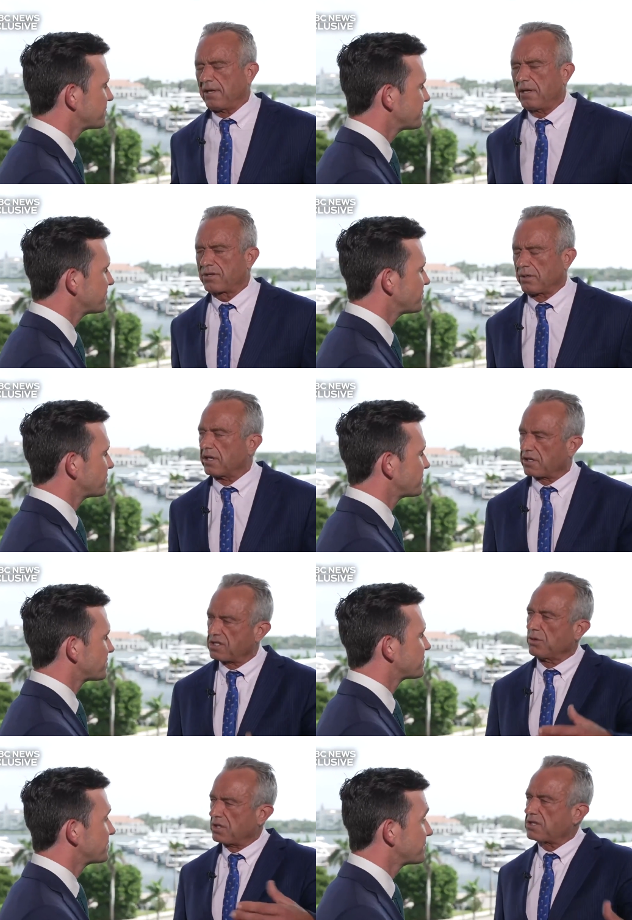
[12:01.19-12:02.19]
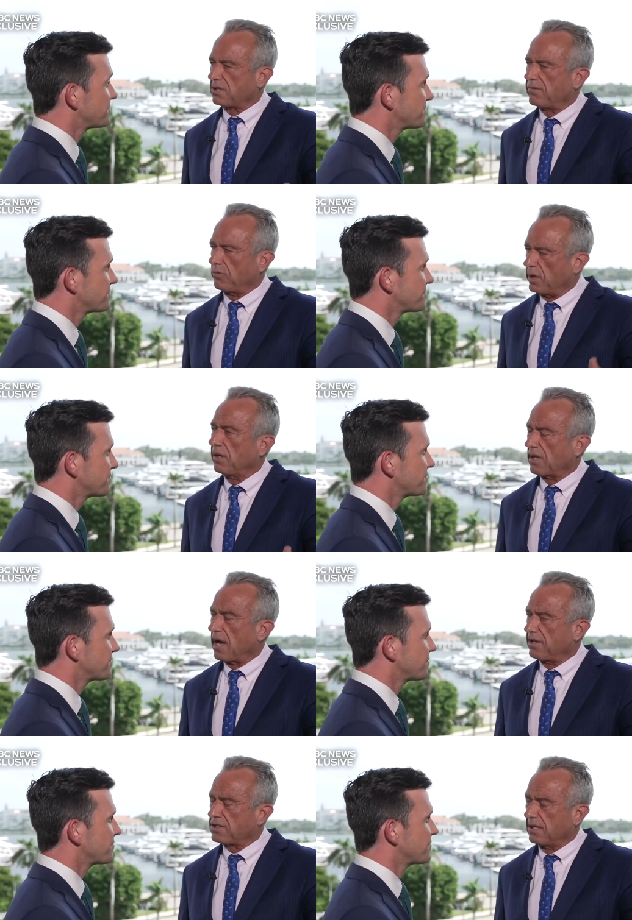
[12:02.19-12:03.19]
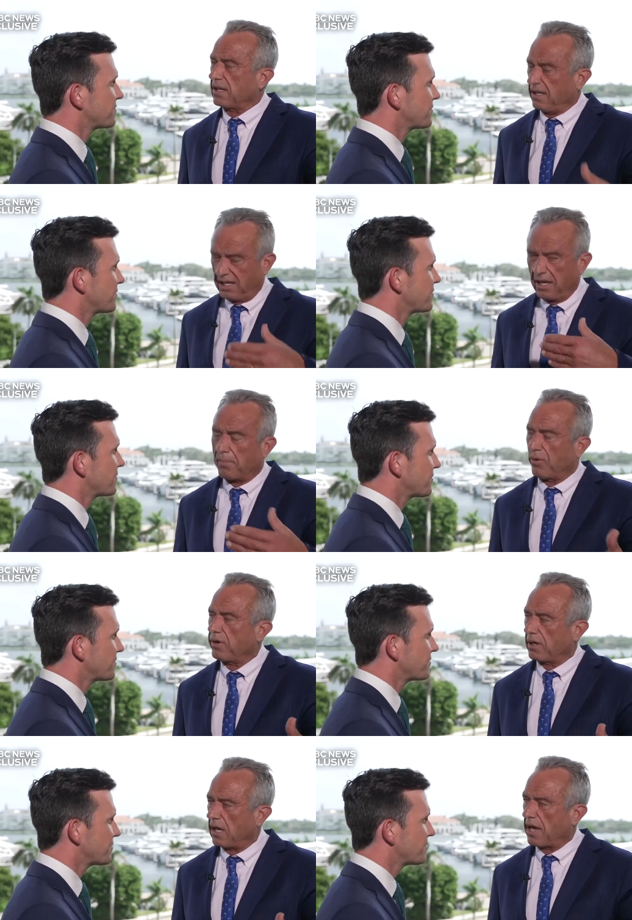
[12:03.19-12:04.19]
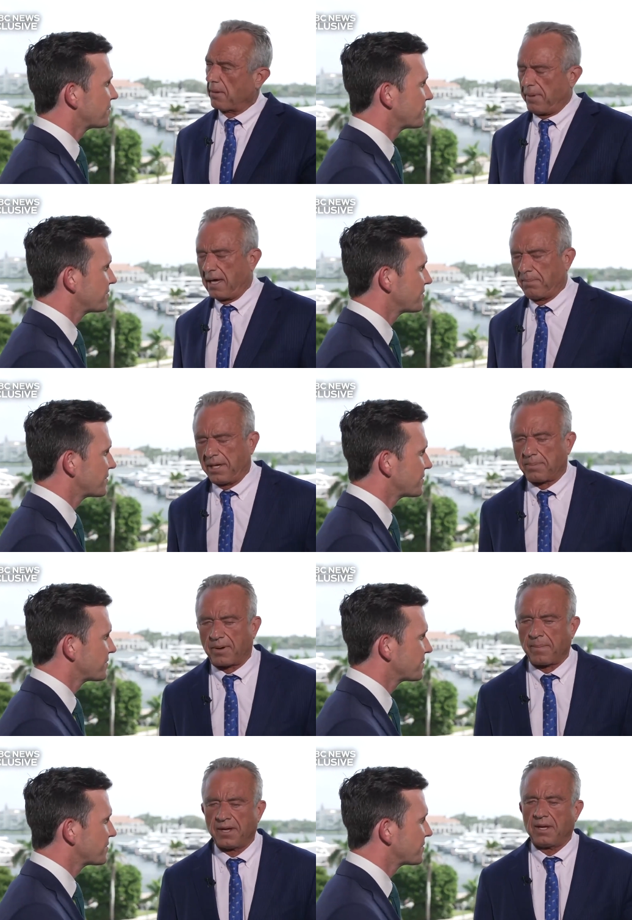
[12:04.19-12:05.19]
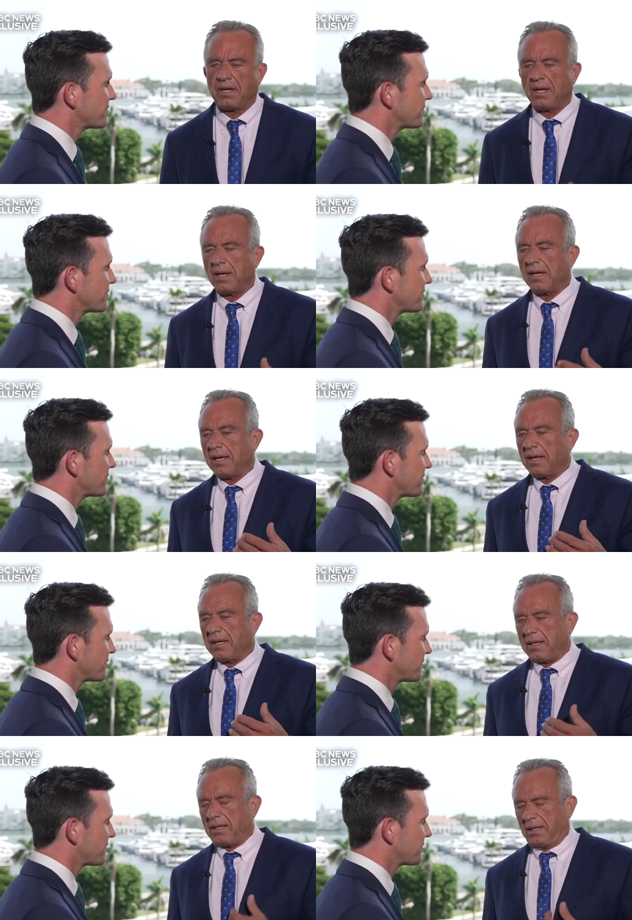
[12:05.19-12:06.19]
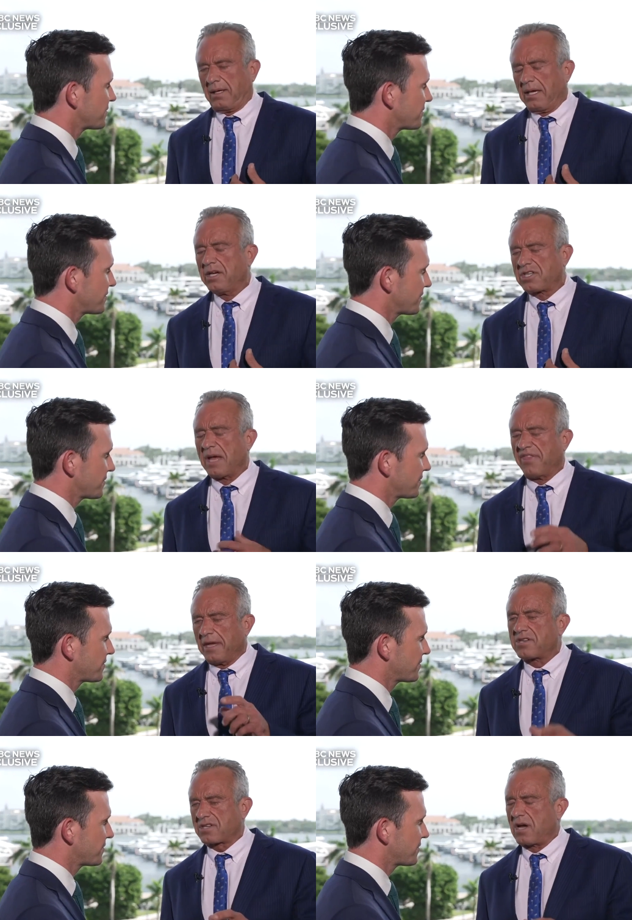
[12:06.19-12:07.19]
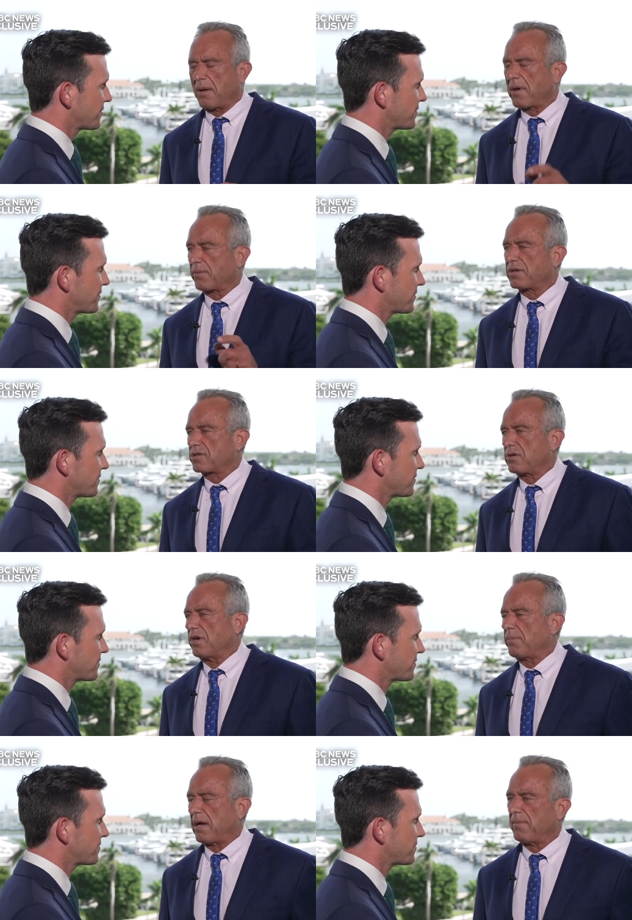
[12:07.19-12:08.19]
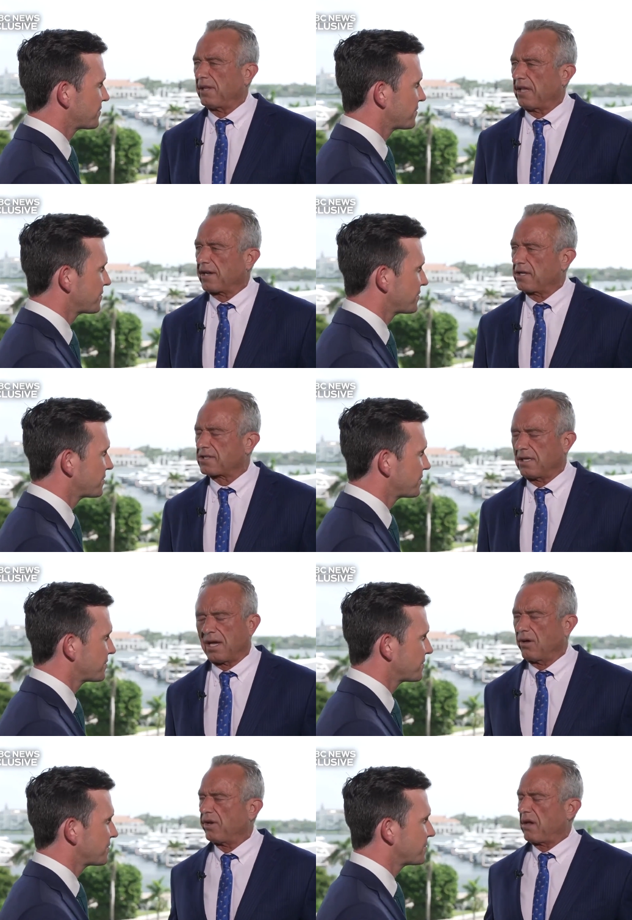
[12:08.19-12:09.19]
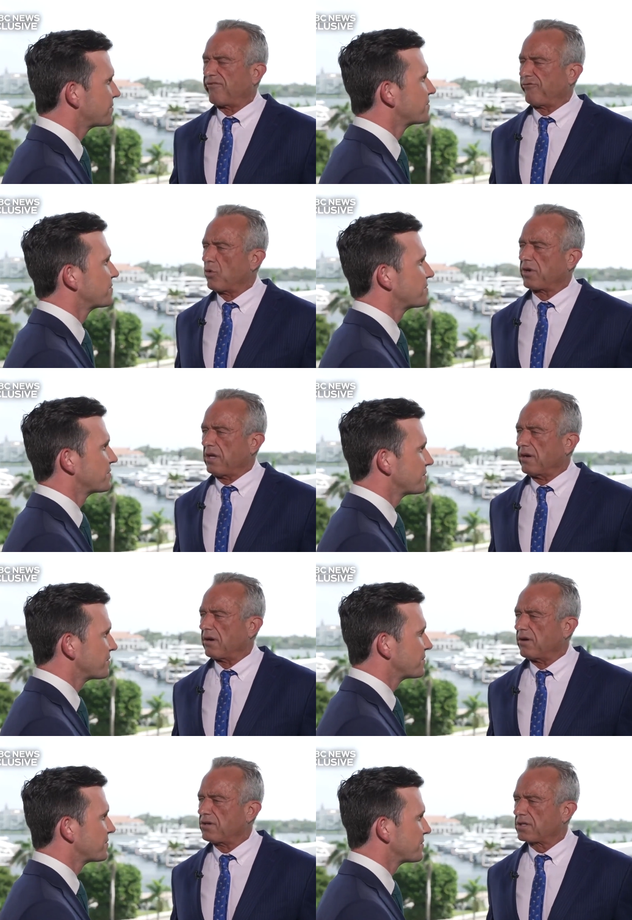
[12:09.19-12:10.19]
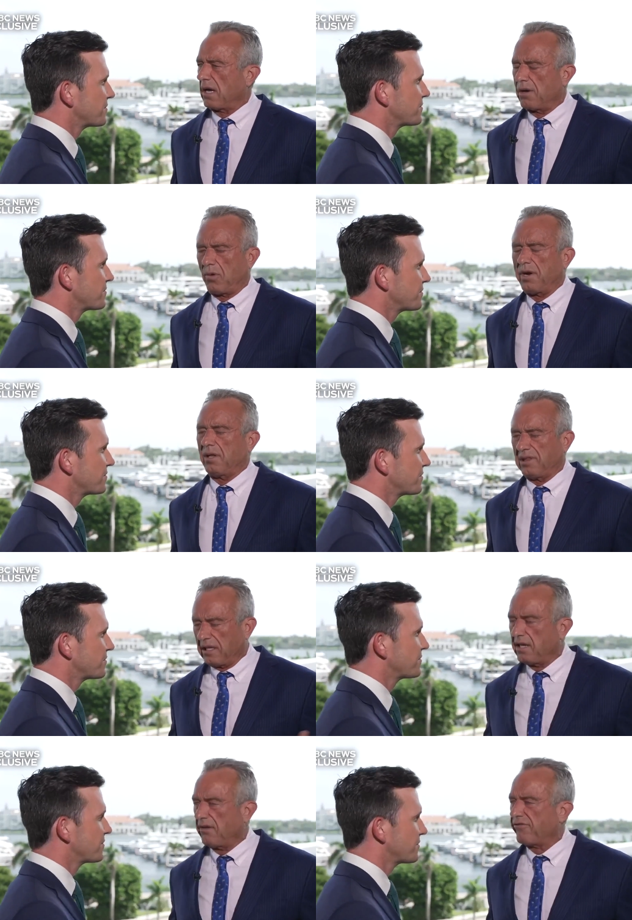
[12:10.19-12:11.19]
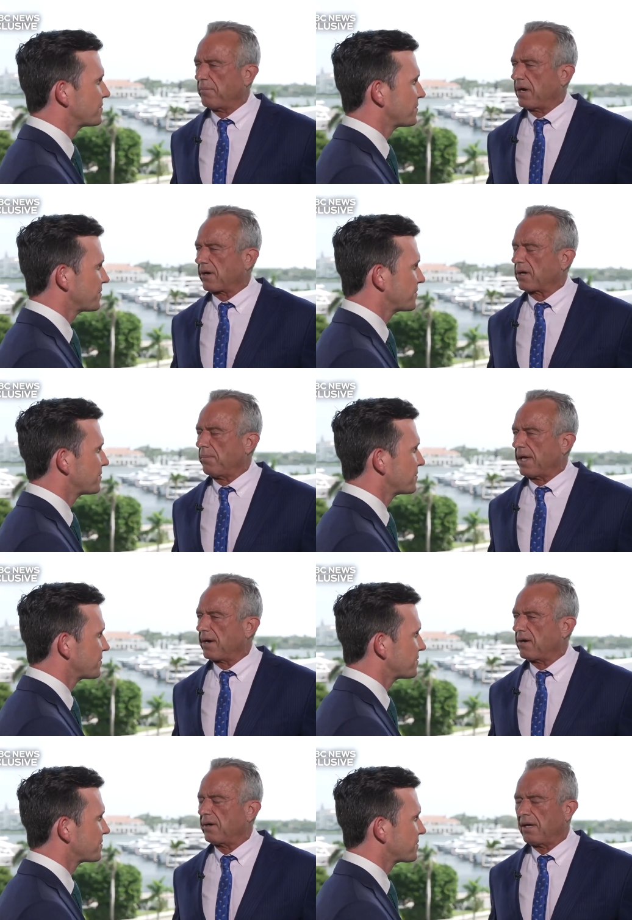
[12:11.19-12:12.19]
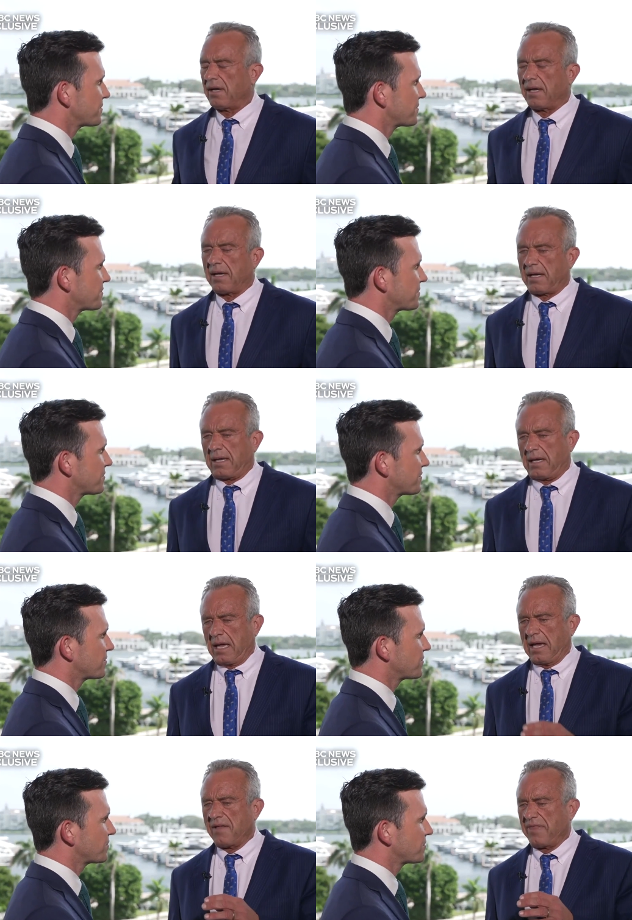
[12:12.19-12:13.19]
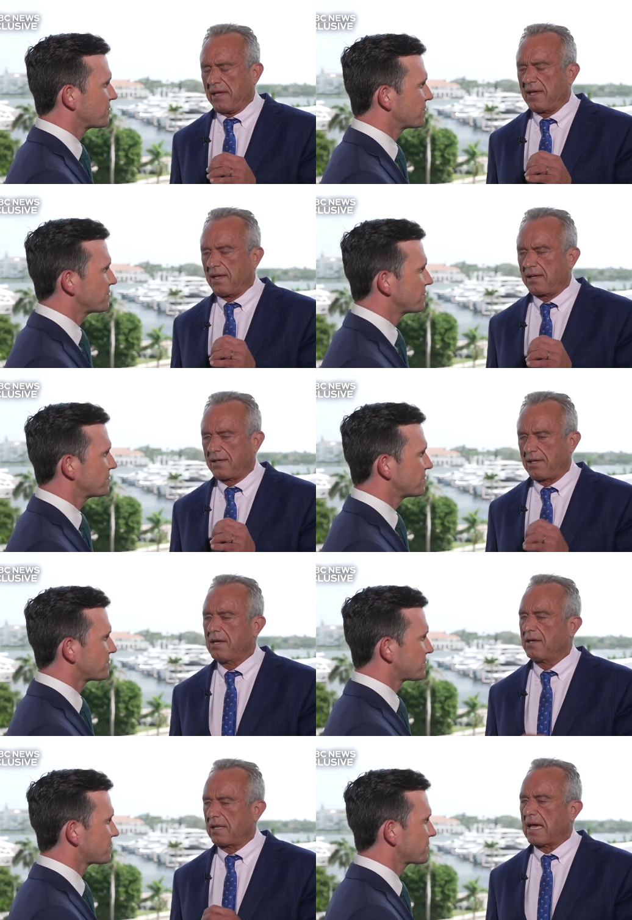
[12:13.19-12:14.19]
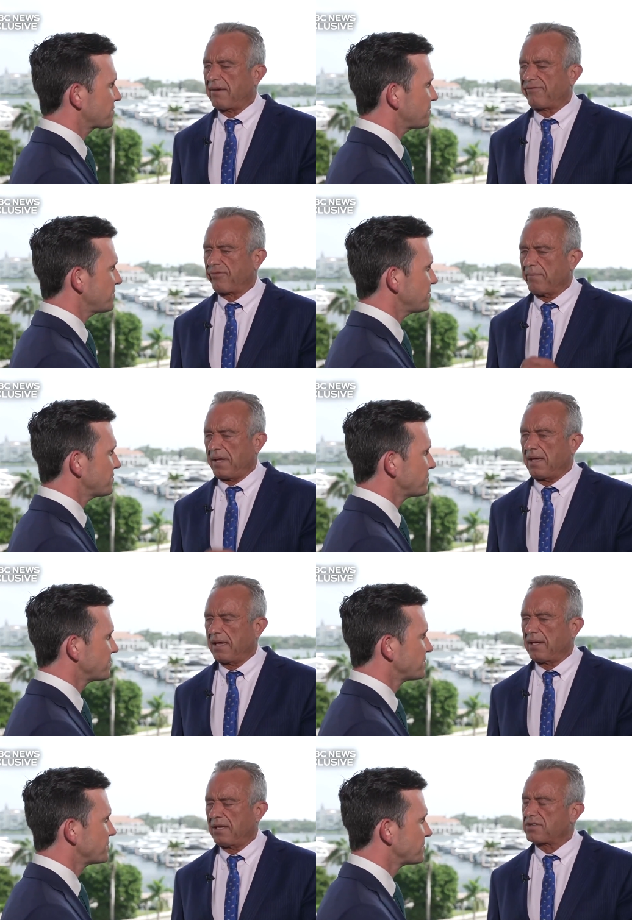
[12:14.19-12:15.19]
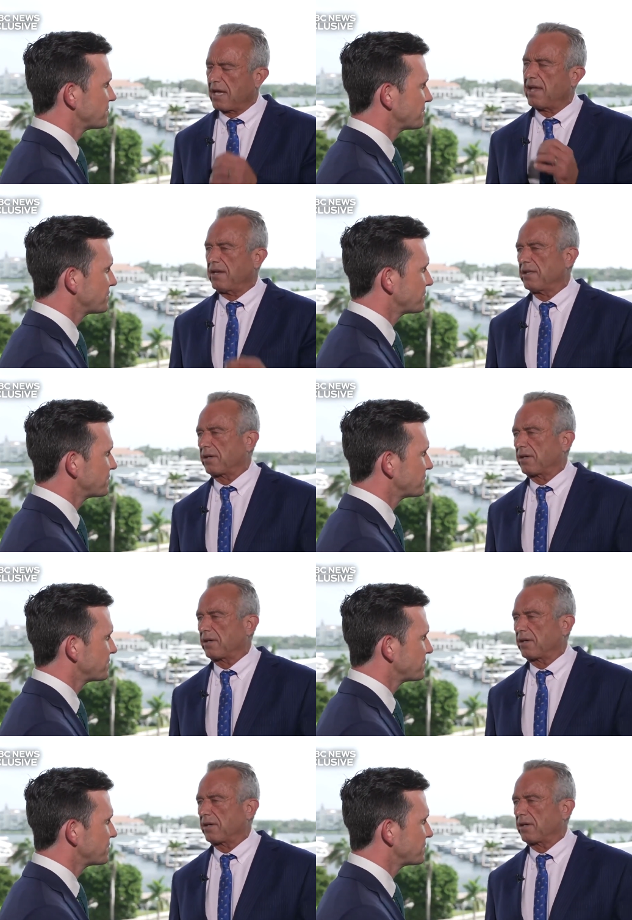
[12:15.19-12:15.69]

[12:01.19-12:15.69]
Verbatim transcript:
Speaker 1: in history because he was realizing he appointed a lot of bad people. He said, This time I'm concerned about my legacy. I only have four years. I want to leave America better. And the key to that for me is ending the